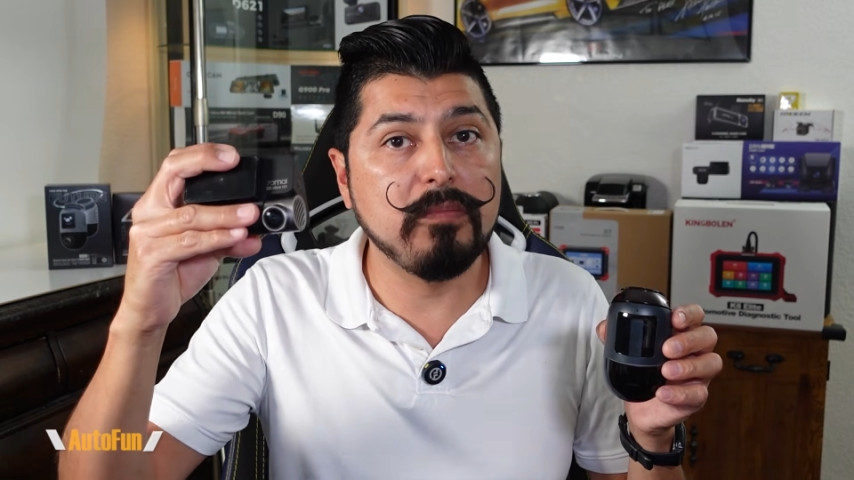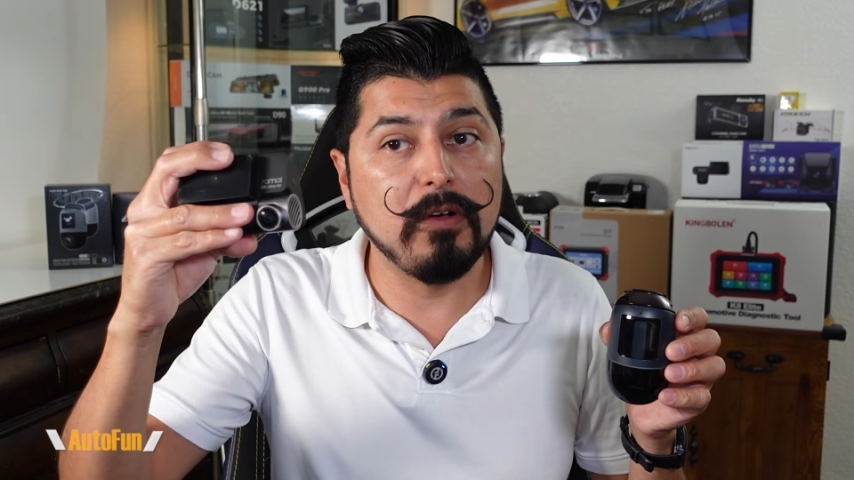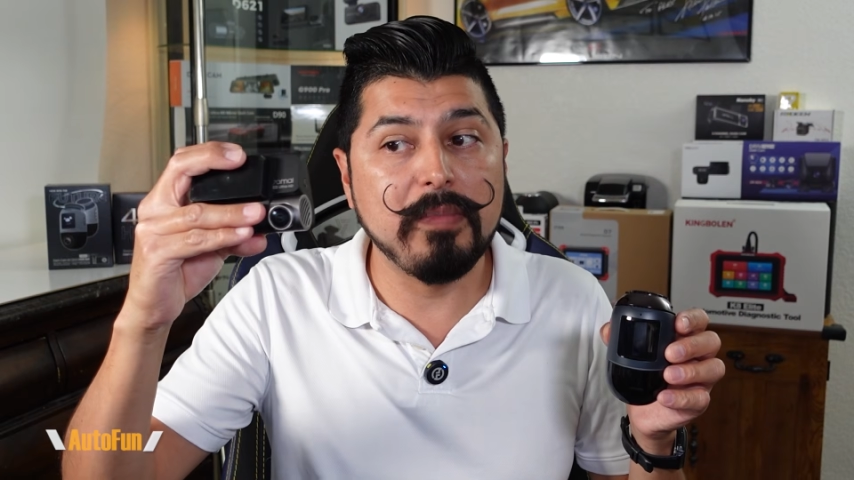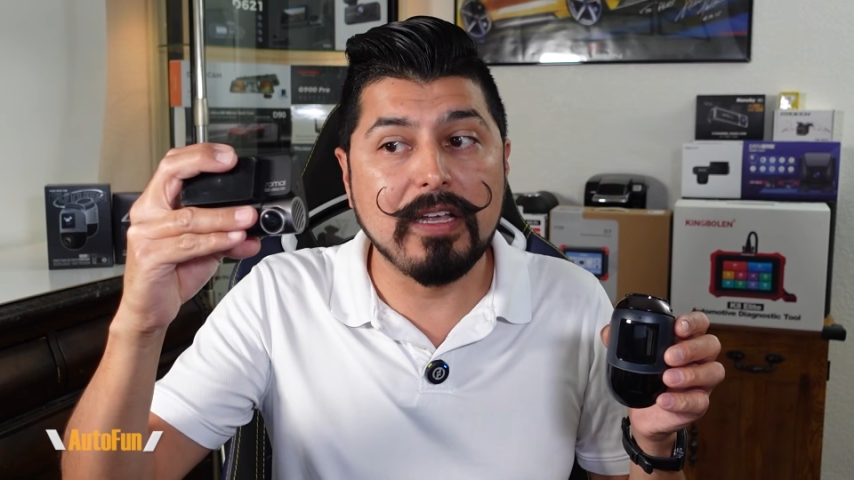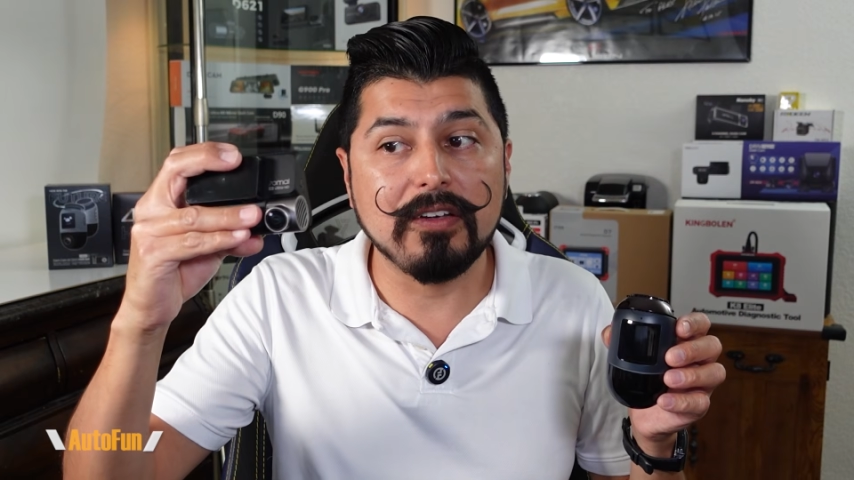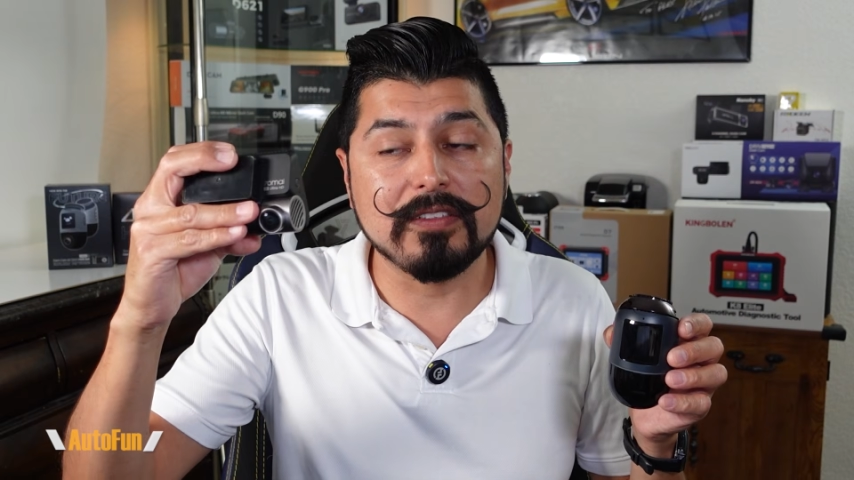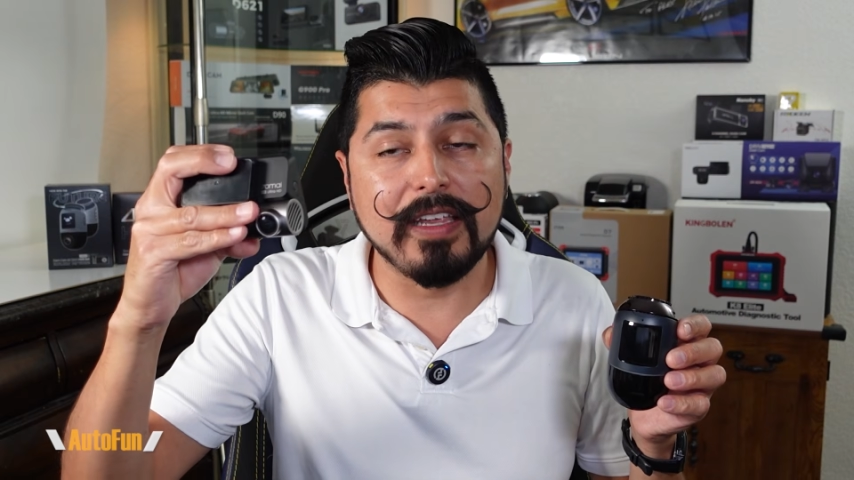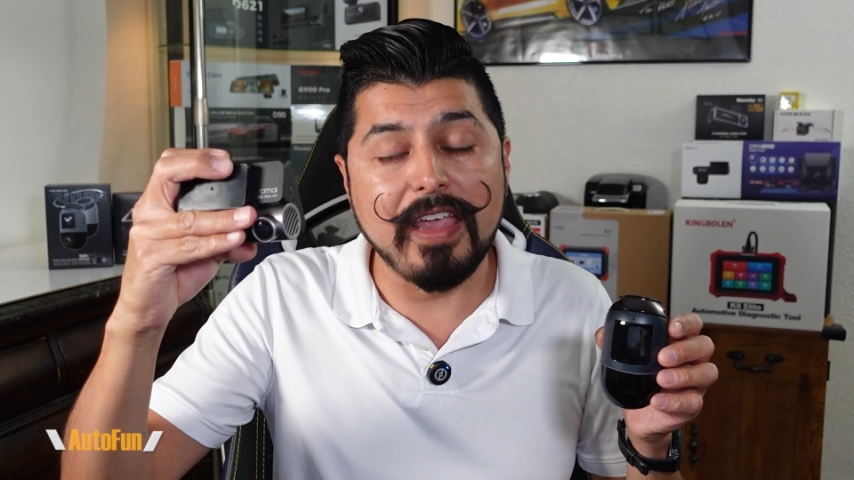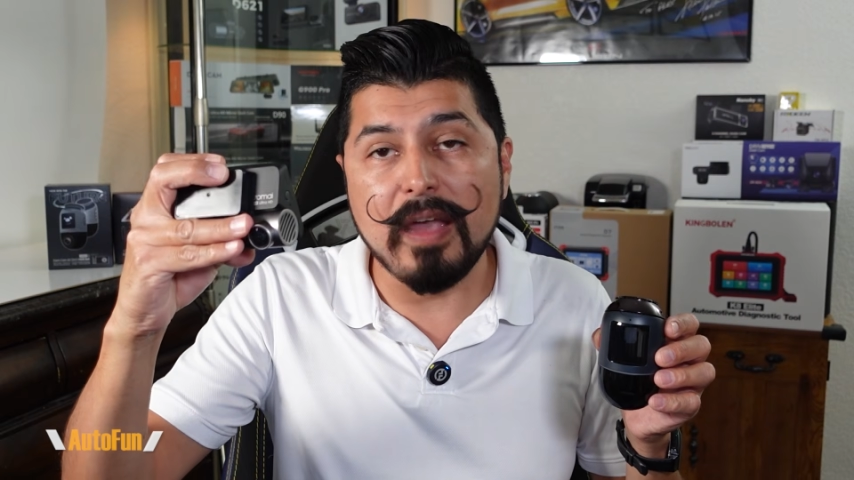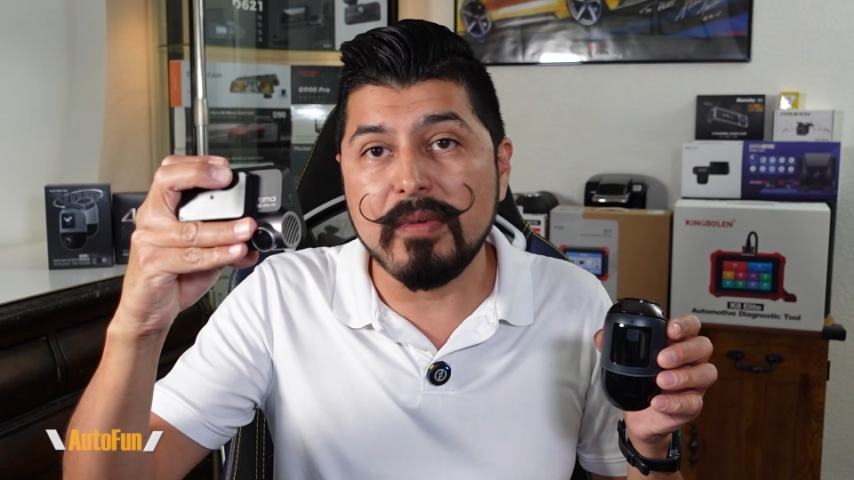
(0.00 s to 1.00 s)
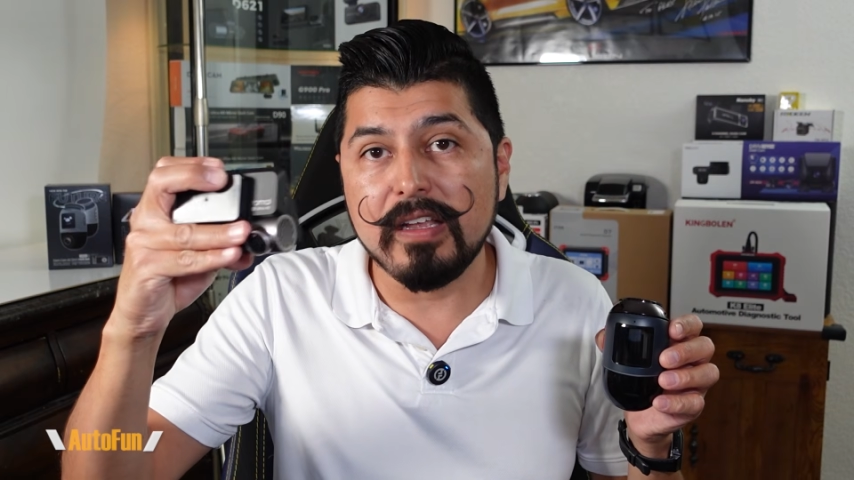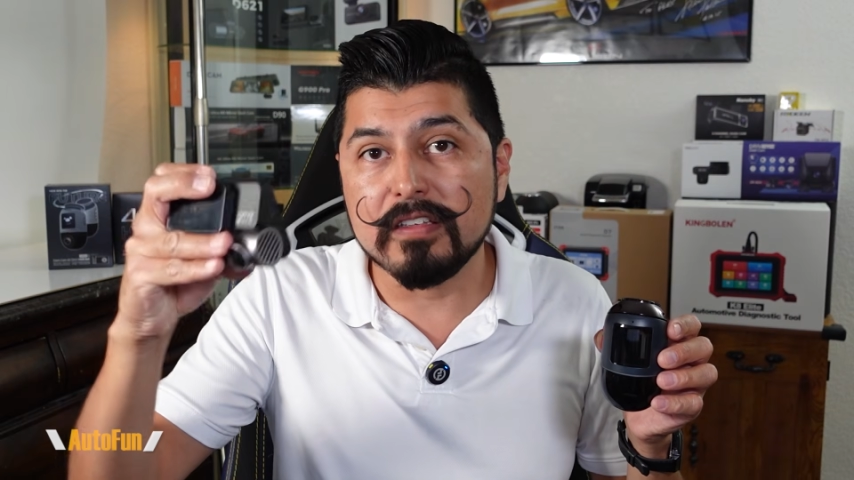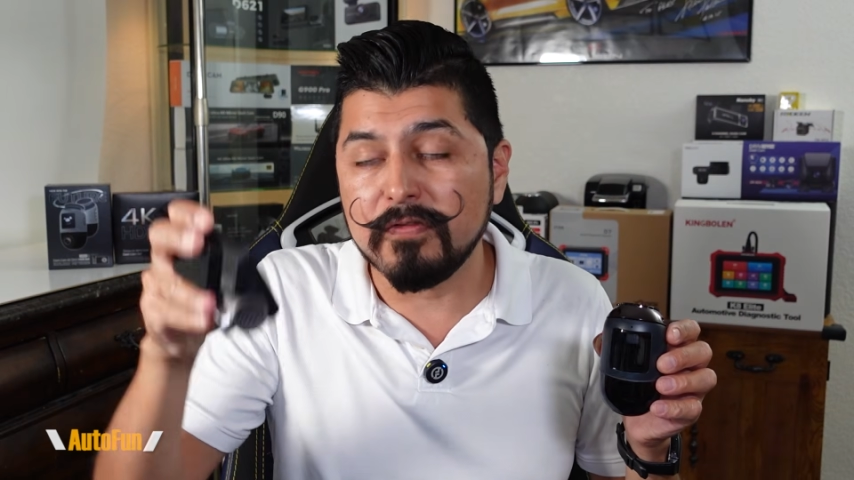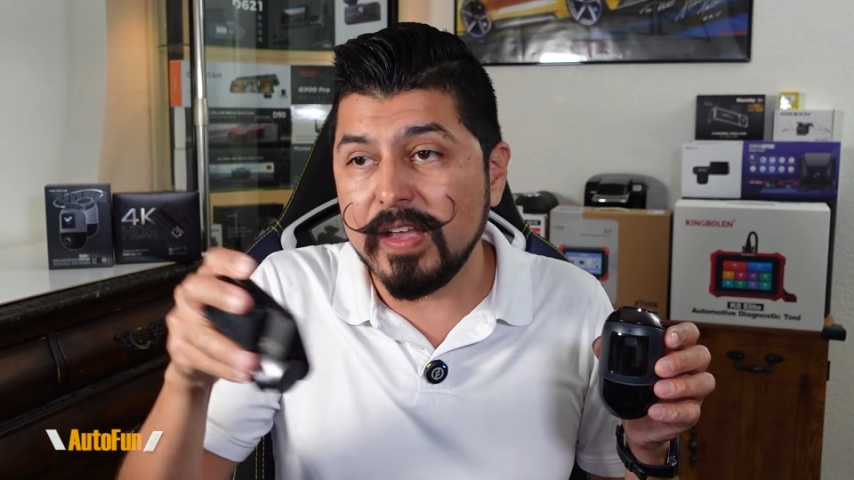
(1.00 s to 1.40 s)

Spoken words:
but because the camera is